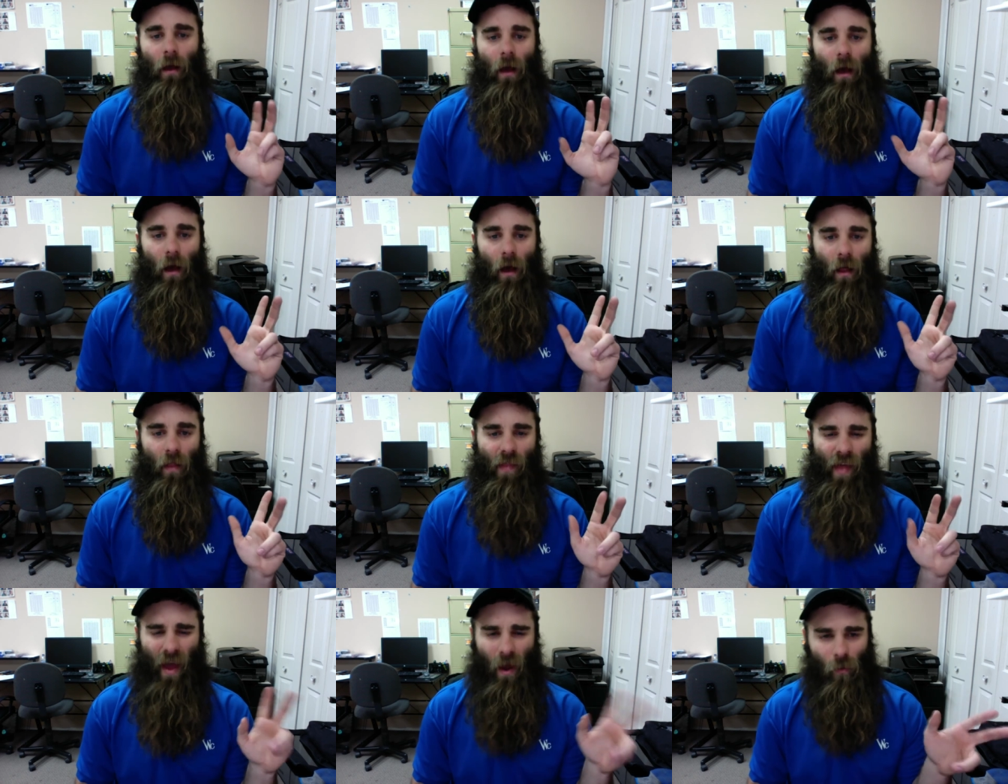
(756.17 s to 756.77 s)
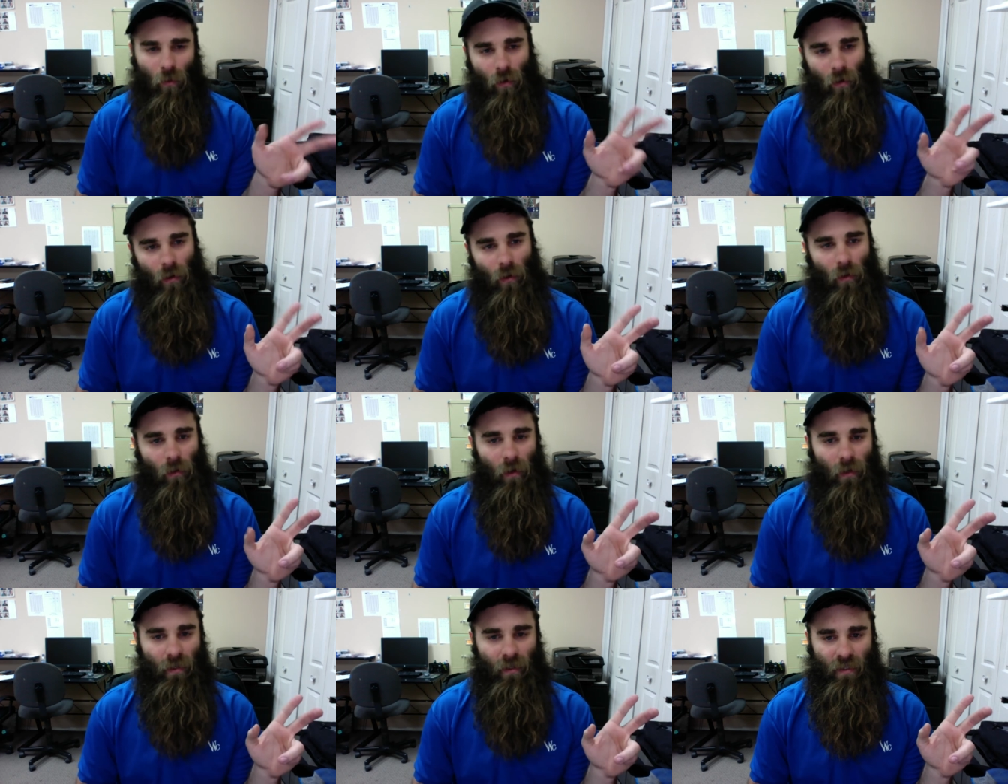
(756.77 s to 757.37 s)
that we're a
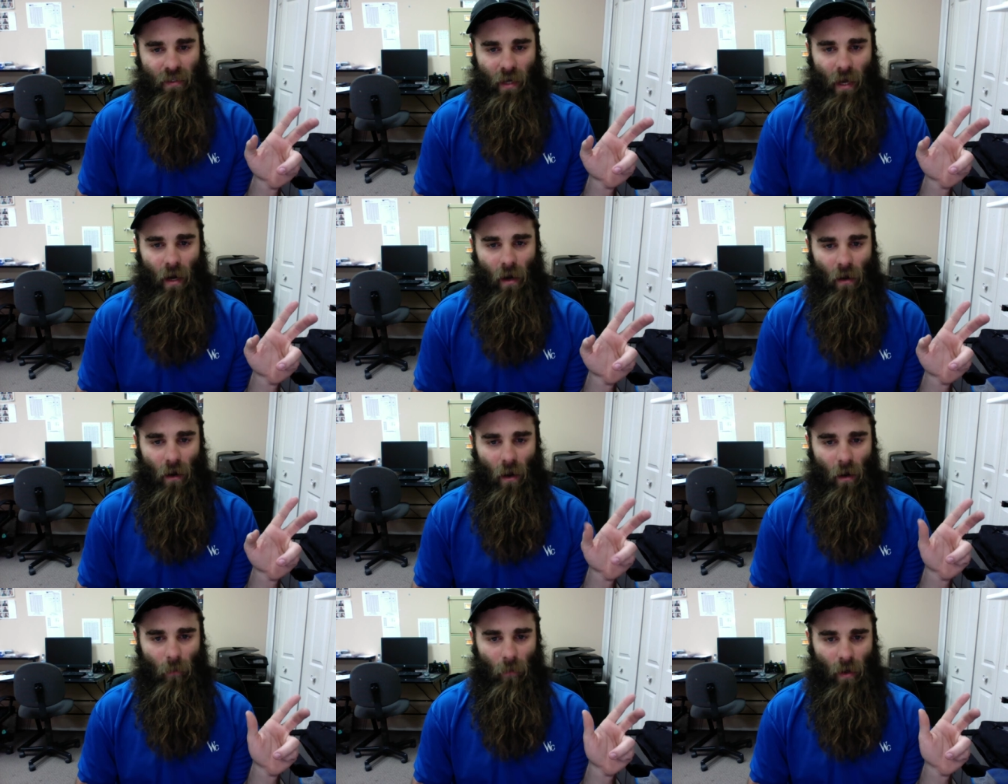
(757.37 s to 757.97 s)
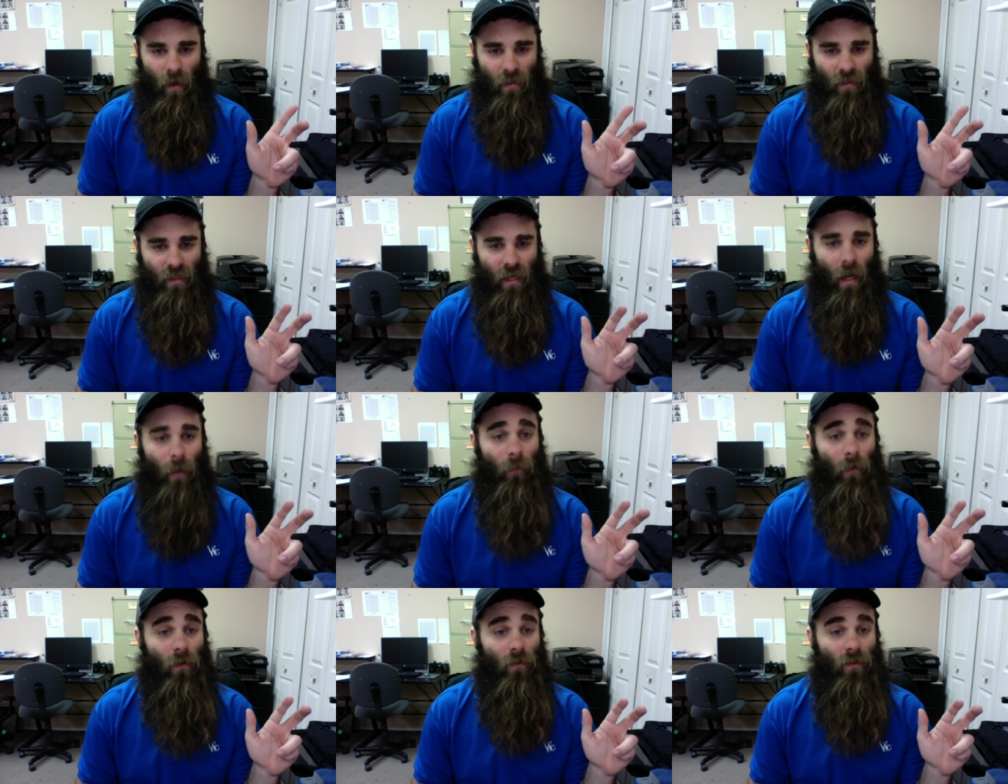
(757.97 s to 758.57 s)
little undecided on, but as
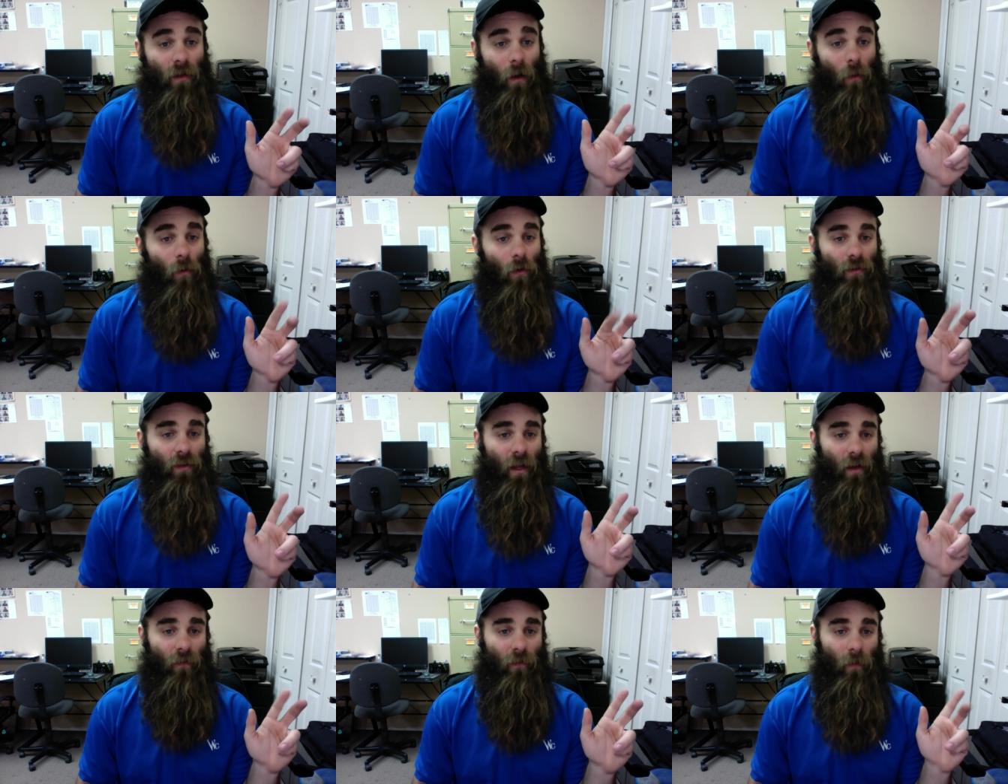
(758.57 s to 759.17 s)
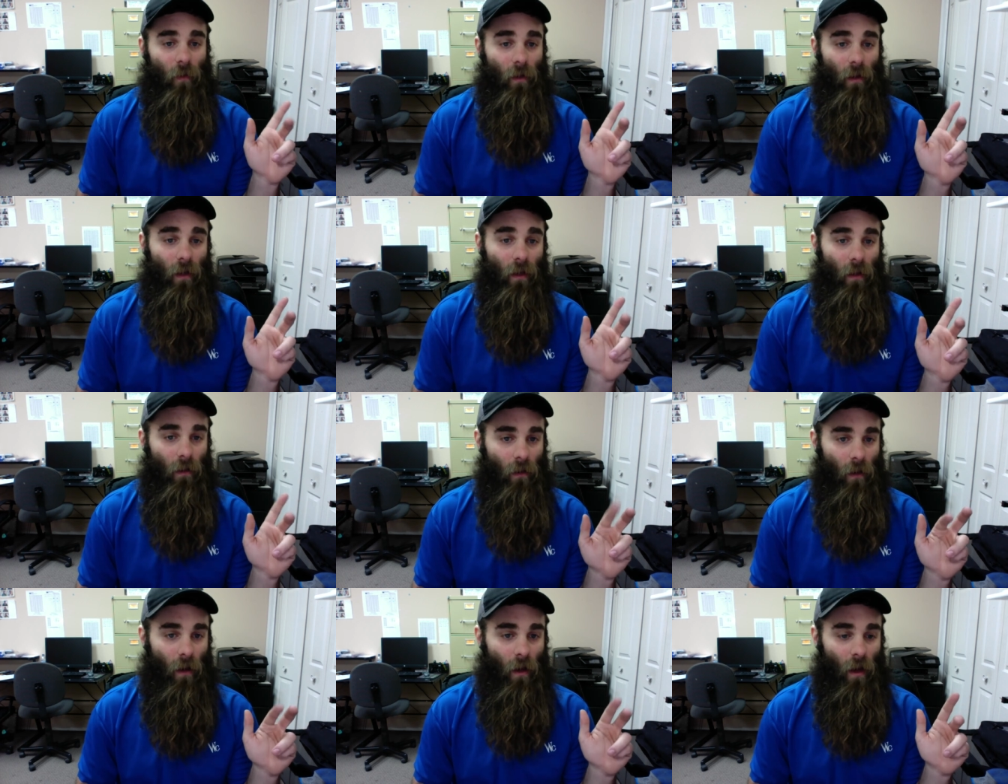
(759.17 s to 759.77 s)
time goes on, we'll
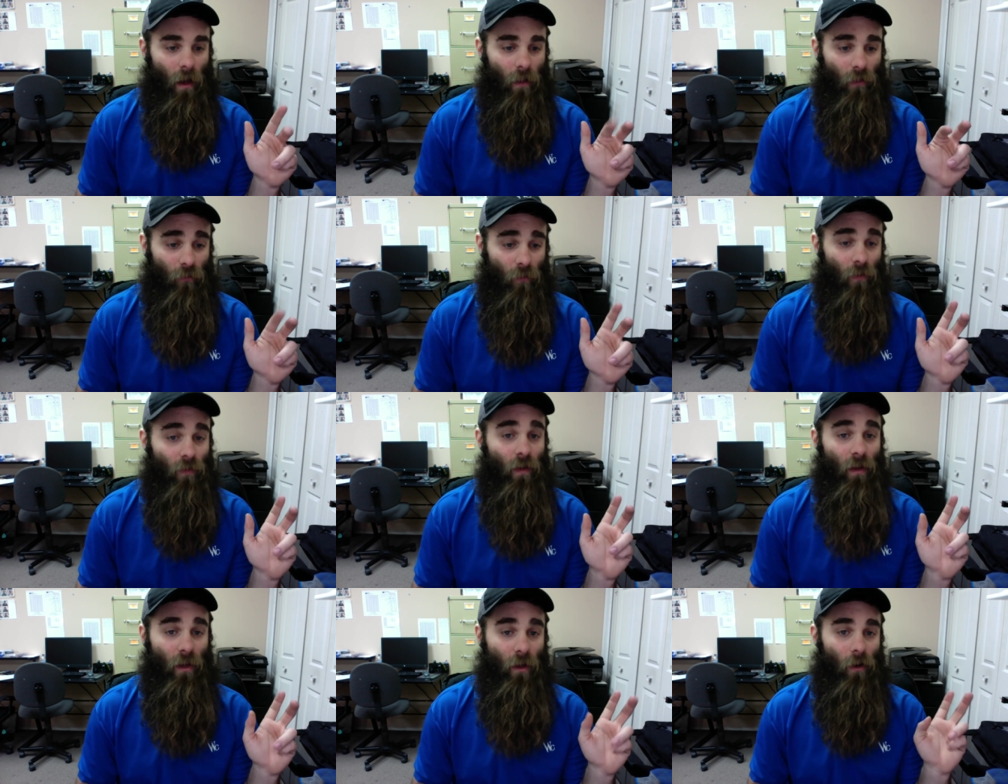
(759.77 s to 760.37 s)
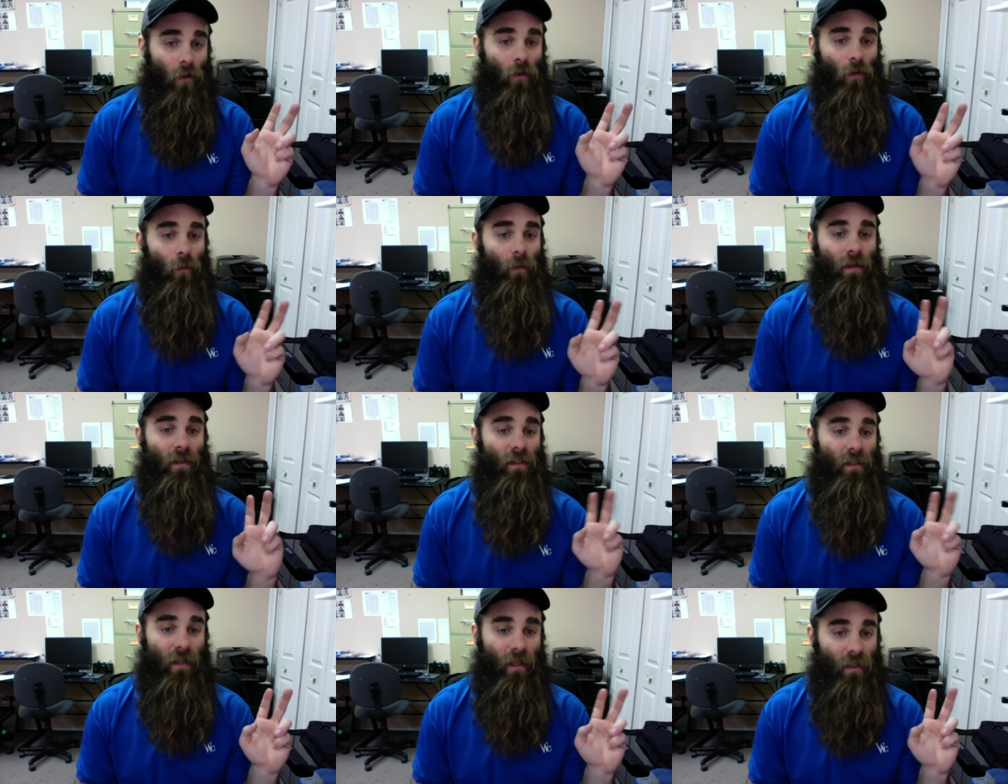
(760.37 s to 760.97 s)
definitely, throughout the year, you'll be
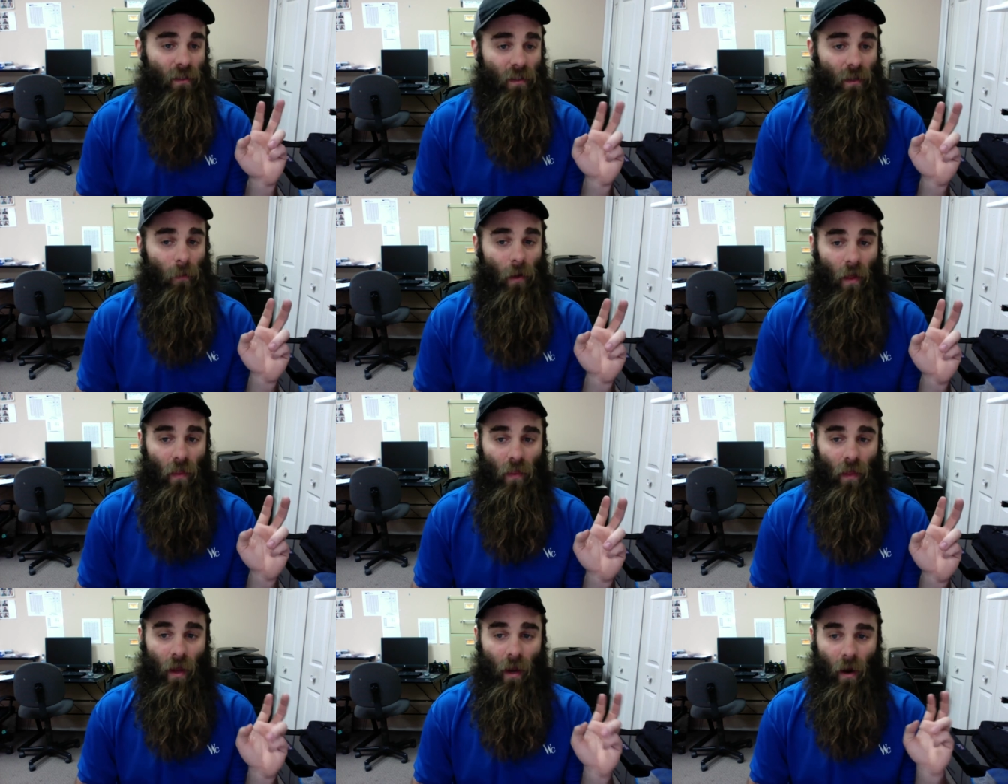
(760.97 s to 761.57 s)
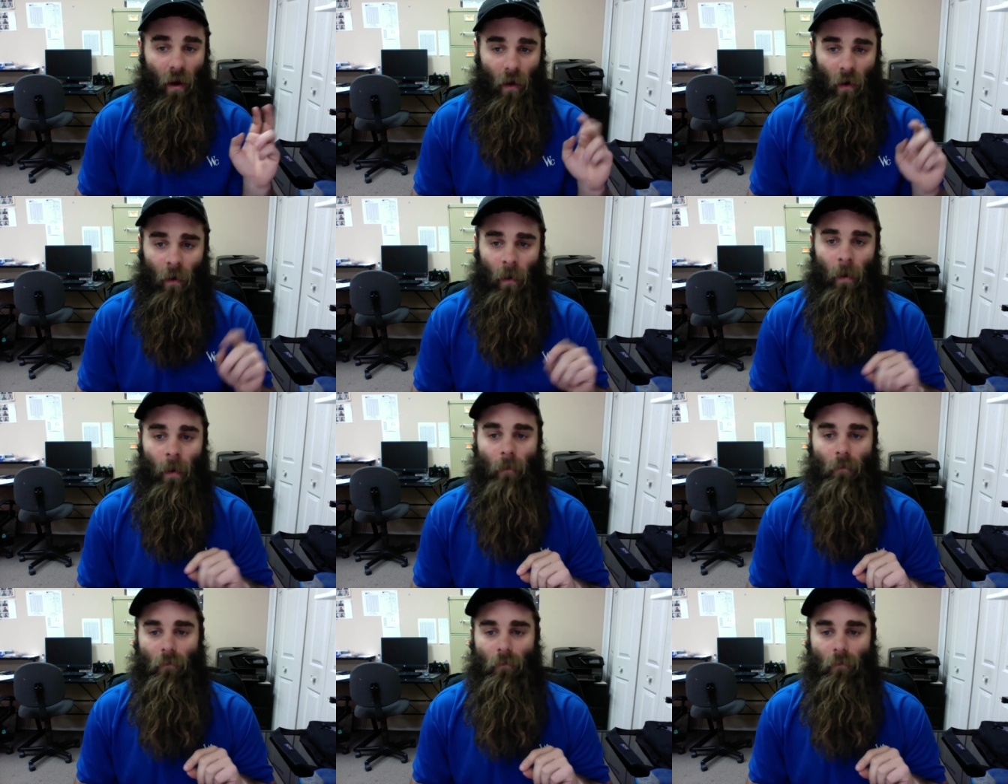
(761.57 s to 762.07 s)
seeing some on there.